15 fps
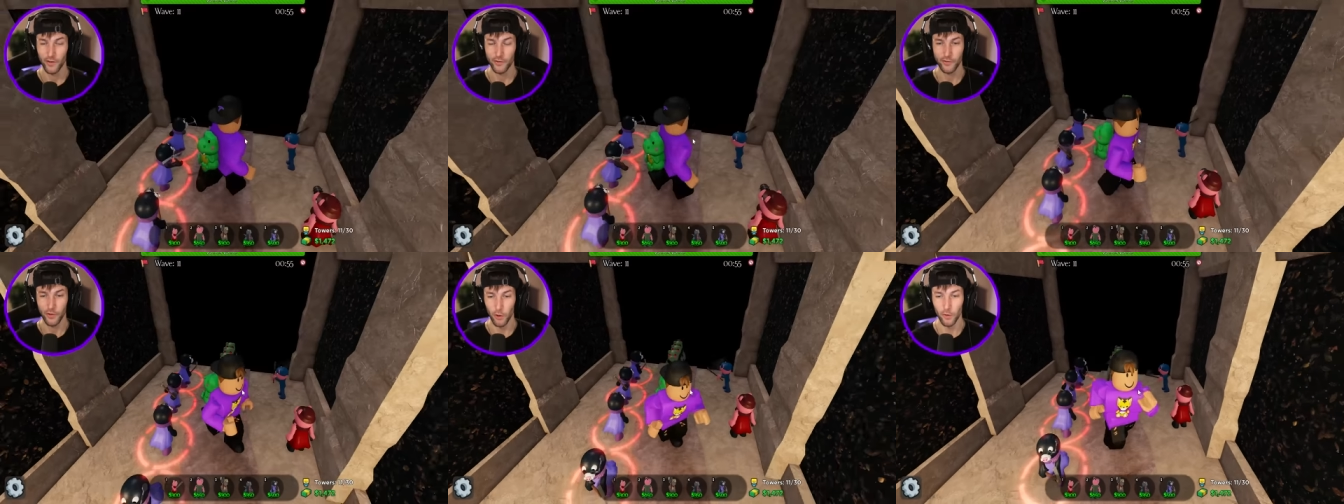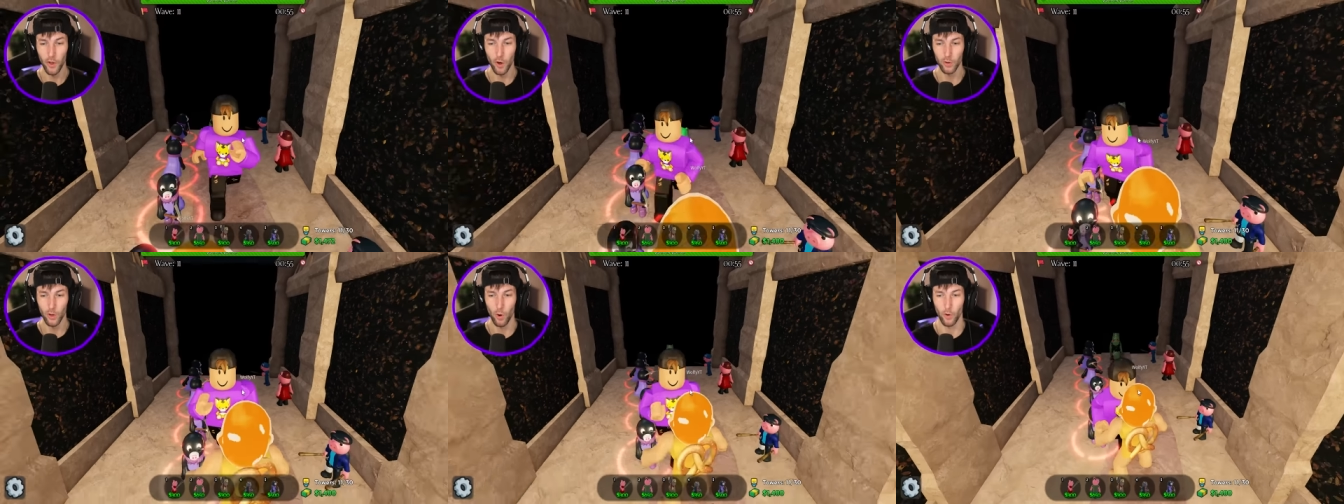Still
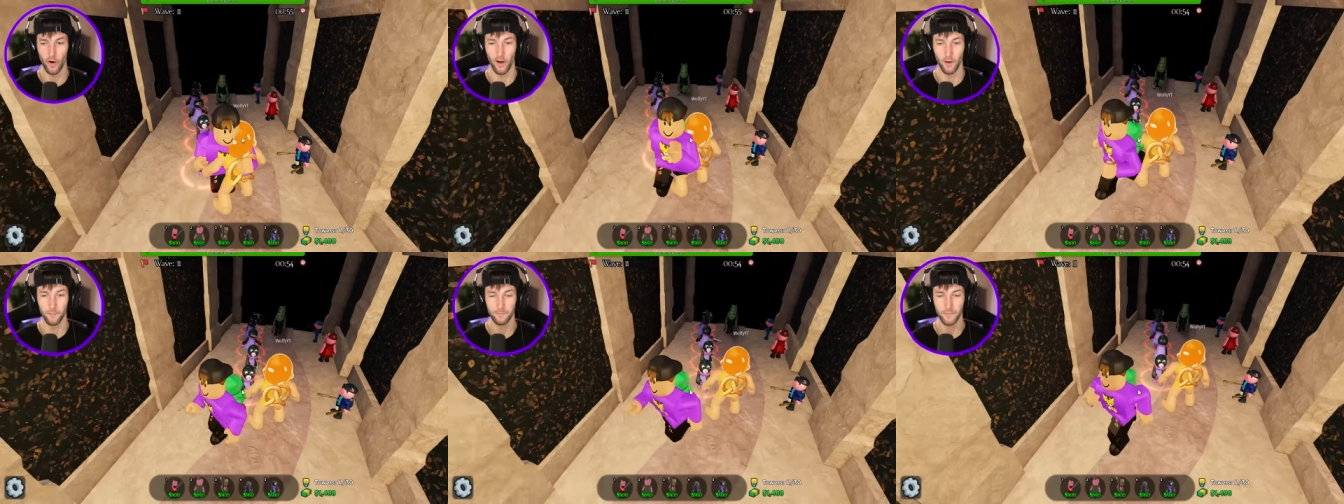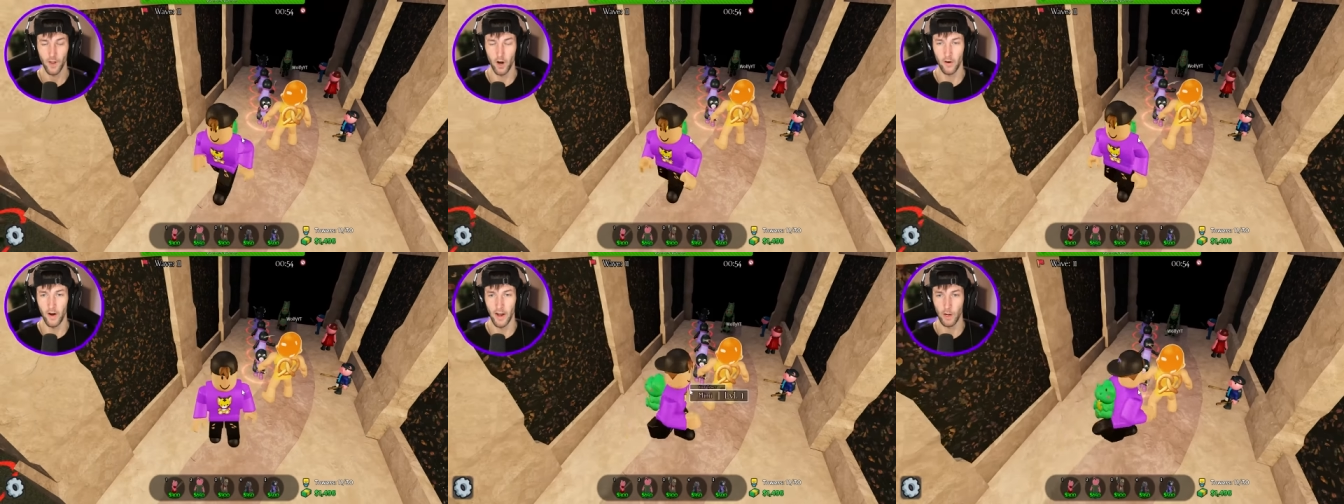no Laura.
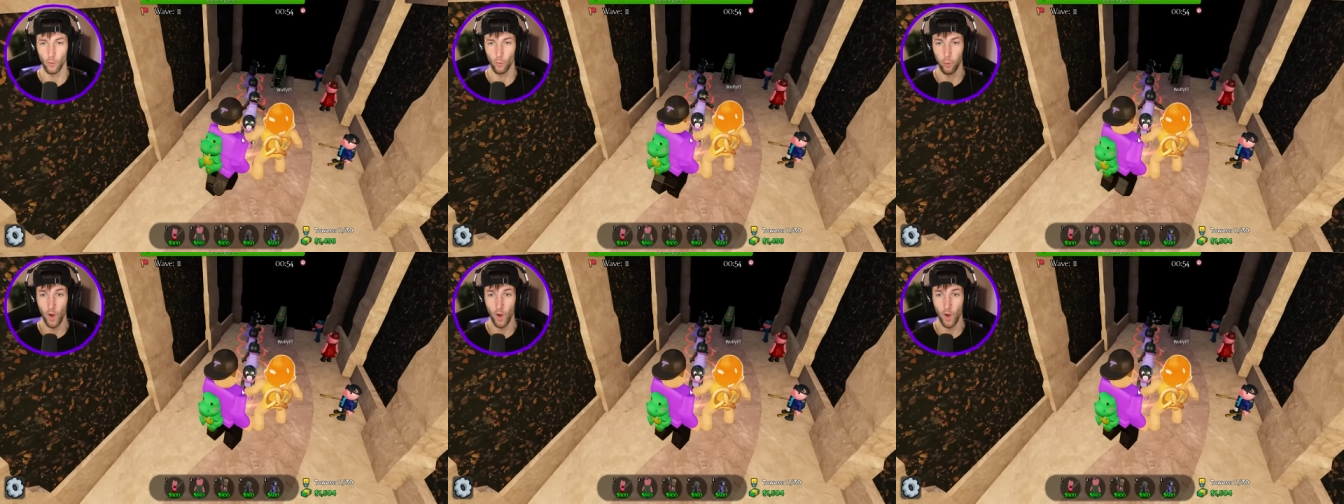All right.